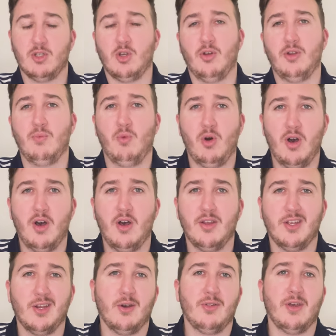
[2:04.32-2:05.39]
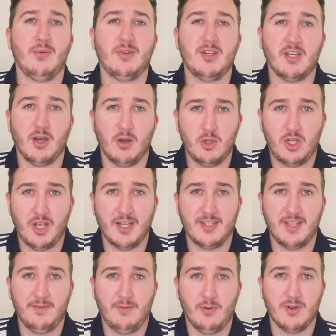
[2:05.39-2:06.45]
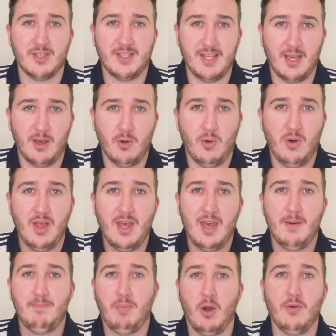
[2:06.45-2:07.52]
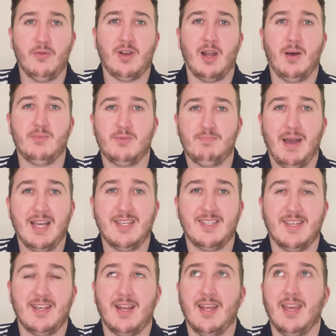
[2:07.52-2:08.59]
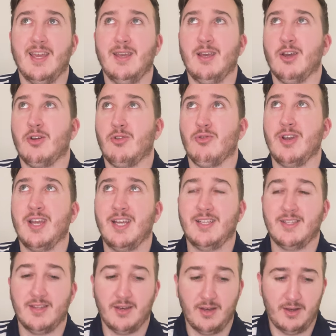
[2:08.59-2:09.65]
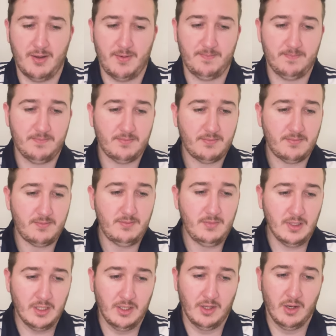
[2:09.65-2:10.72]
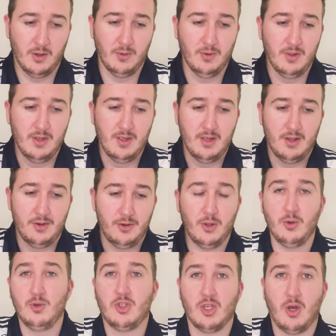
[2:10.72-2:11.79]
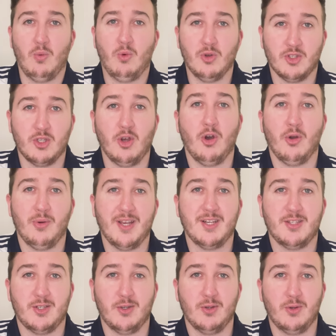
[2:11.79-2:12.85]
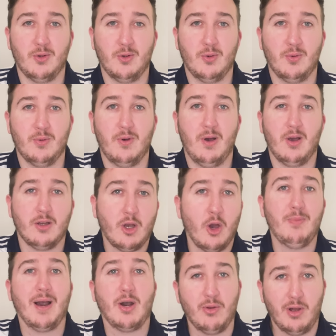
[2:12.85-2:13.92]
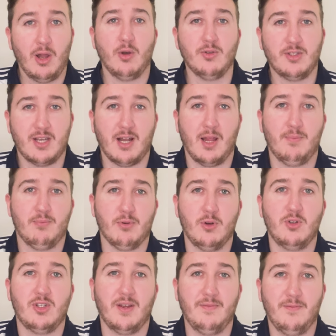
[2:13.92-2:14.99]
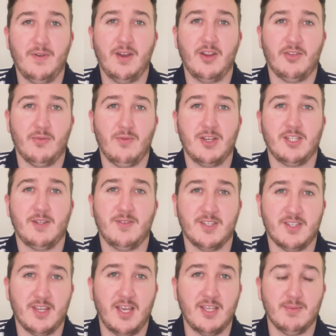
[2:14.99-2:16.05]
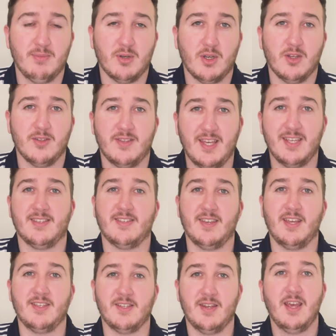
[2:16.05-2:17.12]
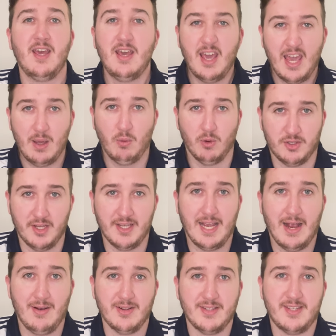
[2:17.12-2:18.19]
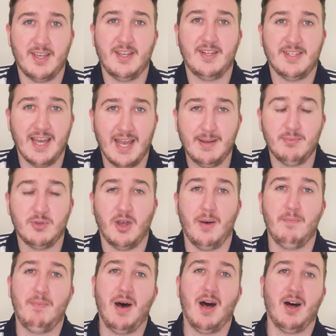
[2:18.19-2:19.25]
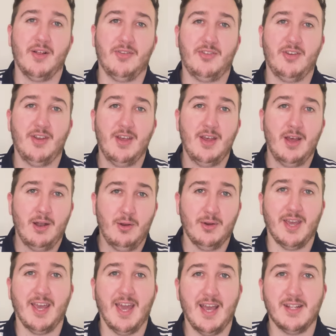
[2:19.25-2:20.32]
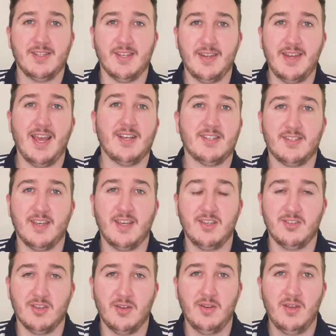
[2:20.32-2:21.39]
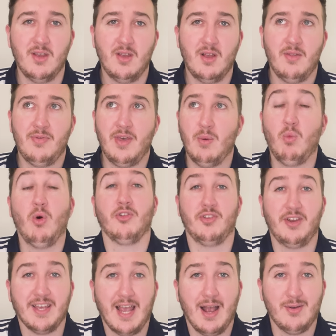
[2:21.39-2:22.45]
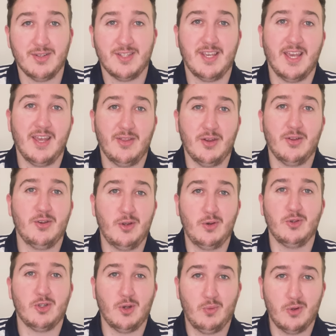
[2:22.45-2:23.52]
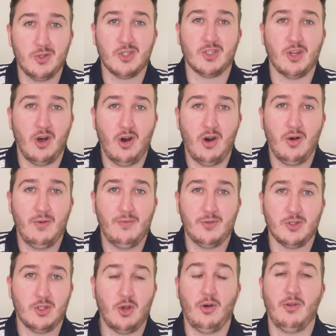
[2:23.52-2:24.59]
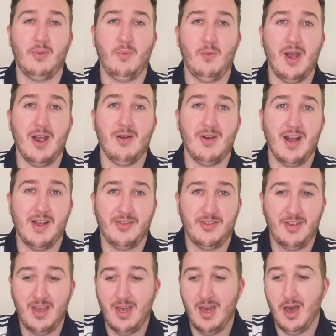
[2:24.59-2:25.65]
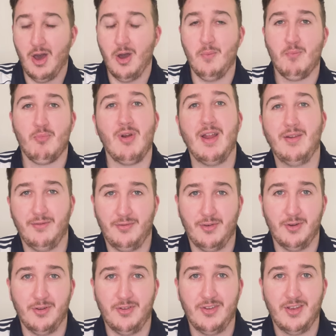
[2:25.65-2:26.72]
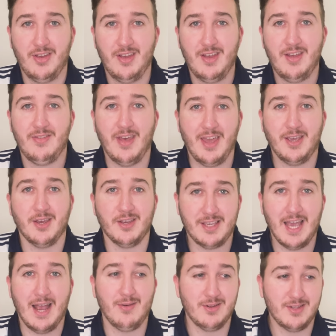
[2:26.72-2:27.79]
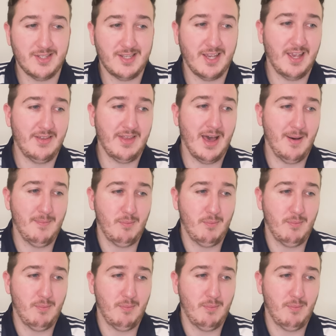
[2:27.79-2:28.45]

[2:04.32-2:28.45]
Tottenham were, you know, they were negotiating for a deal. Both clubs basically agreed that, you know, Nusa was going to go back on loan to Club Brugge and finish the rest of the season because this season he wasn't guaranteed game time. But looking ahead to next season, there wasn't a guarantee that Nusa would start for Tottenham, whereas at Brentford, they could guarantee that